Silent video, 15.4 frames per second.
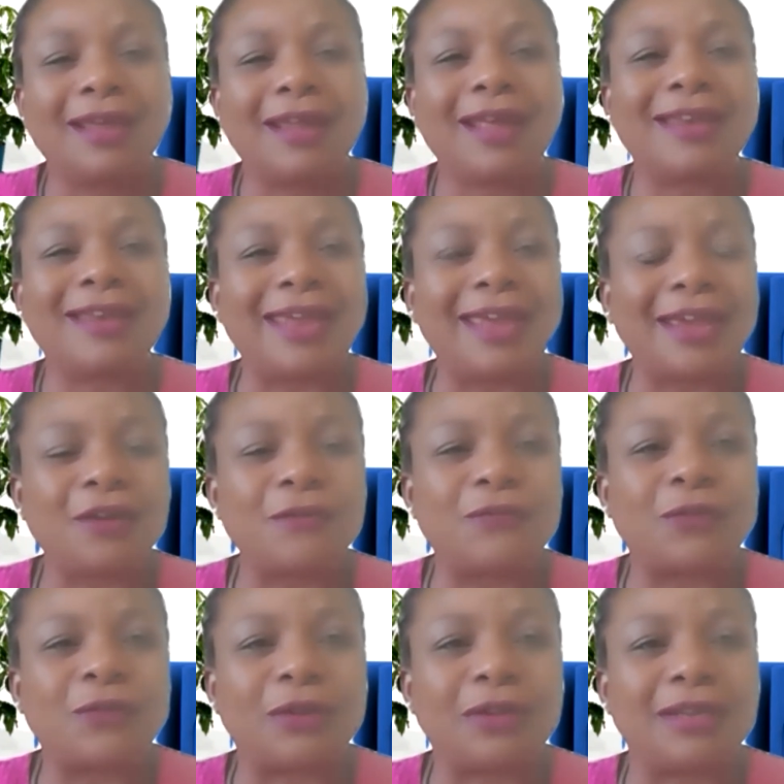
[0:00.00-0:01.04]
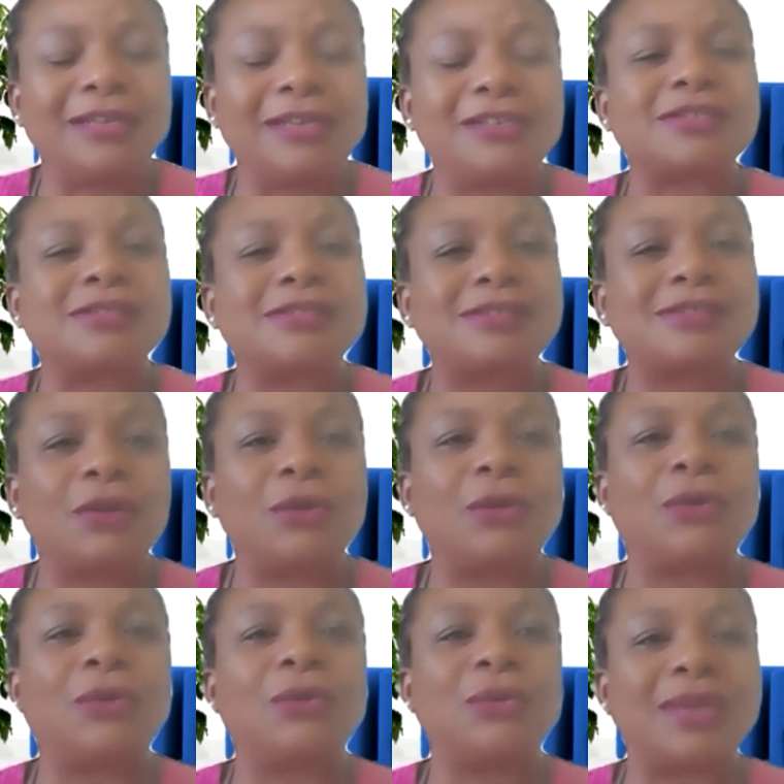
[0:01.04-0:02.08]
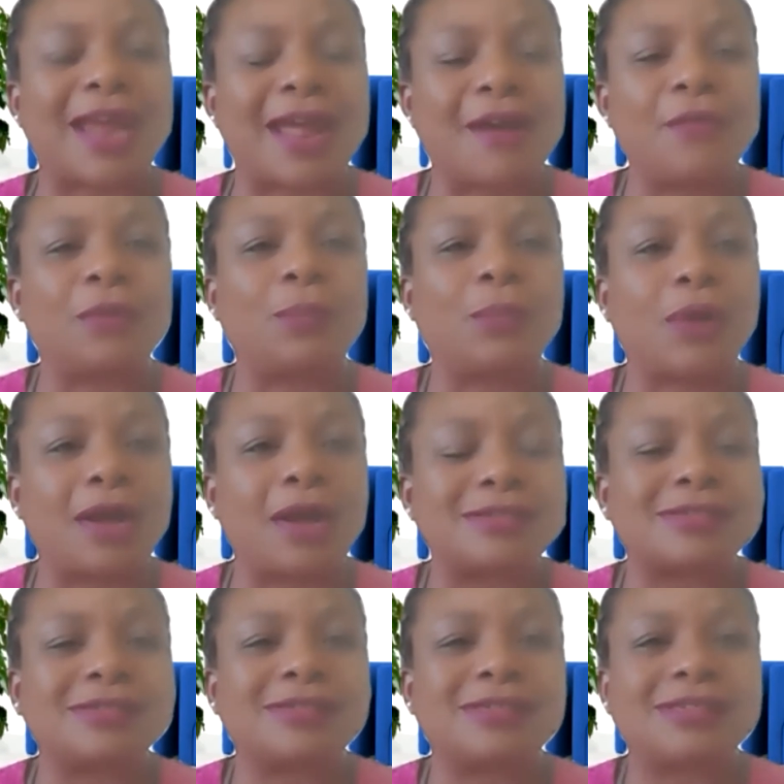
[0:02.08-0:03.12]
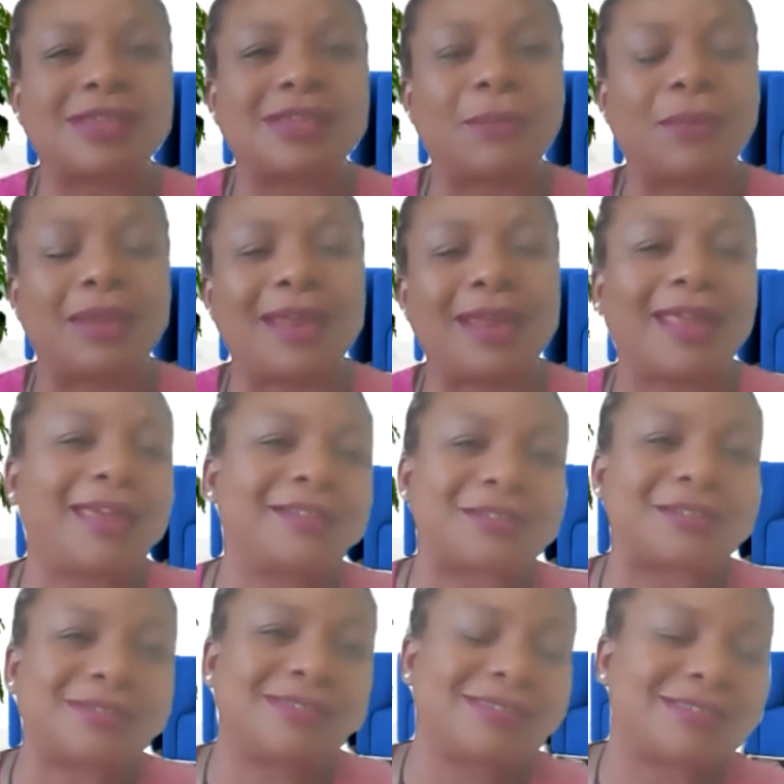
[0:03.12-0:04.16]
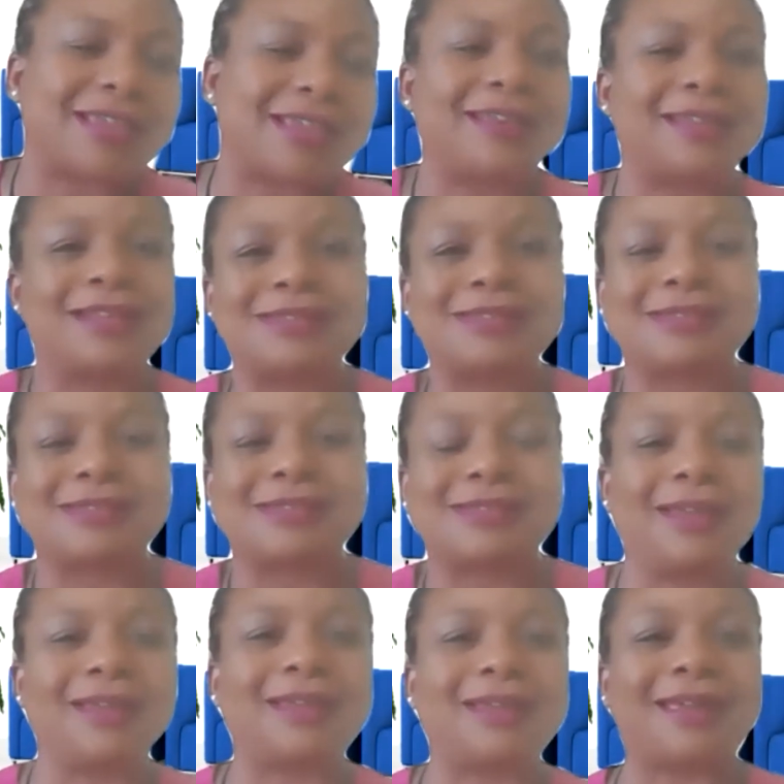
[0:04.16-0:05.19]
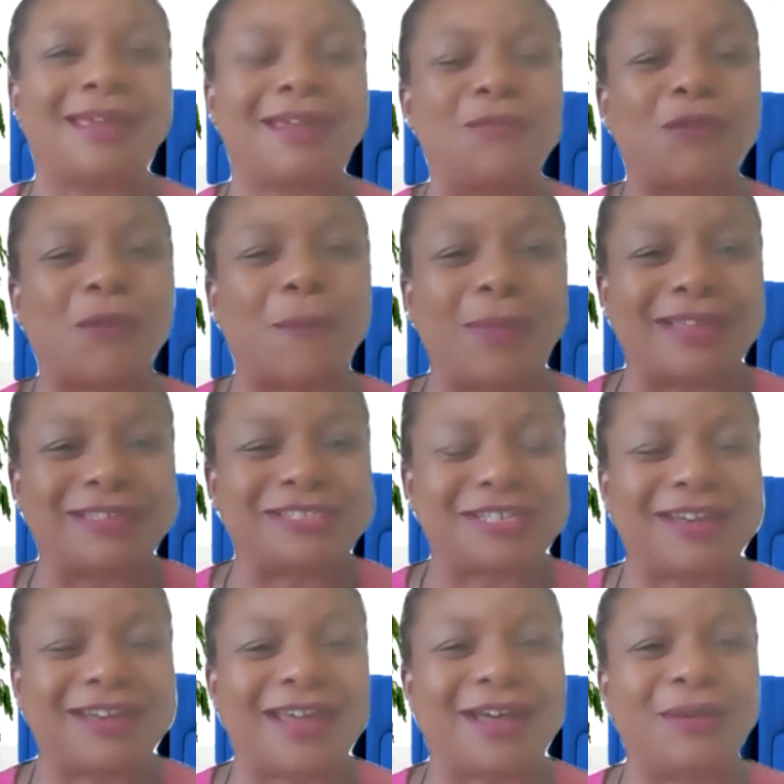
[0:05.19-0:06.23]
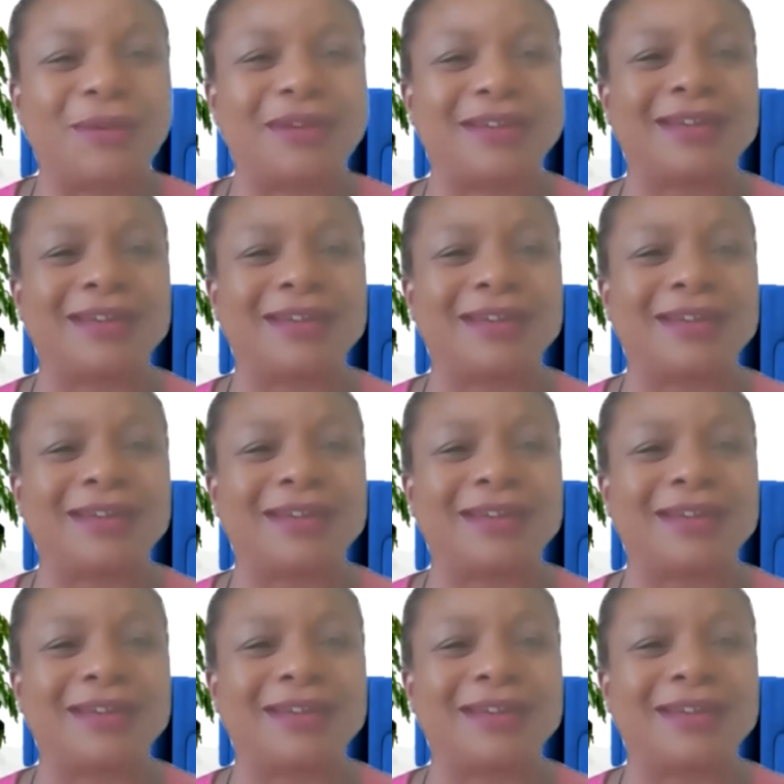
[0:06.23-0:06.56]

and careful and just slow down the process to say, well, I can't just send this information out